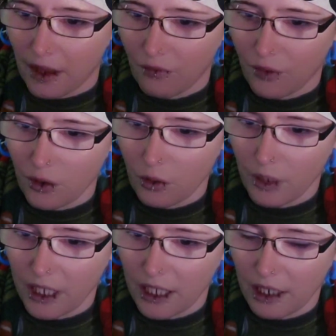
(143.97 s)
further
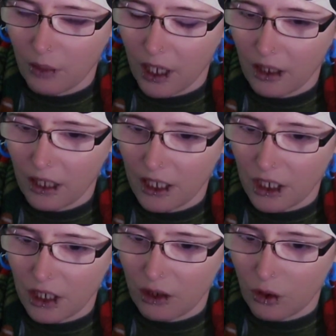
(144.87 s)
weakening
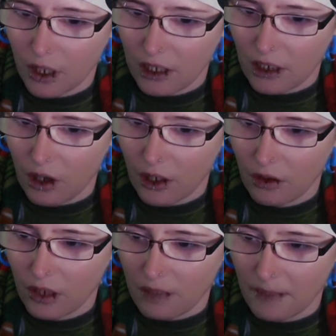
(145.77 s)
regulation. Critics
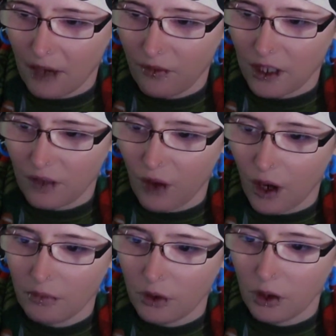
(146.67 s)
argue this benefits
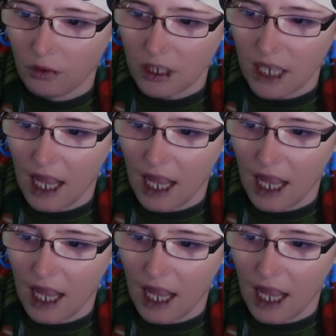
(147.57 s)
farm groups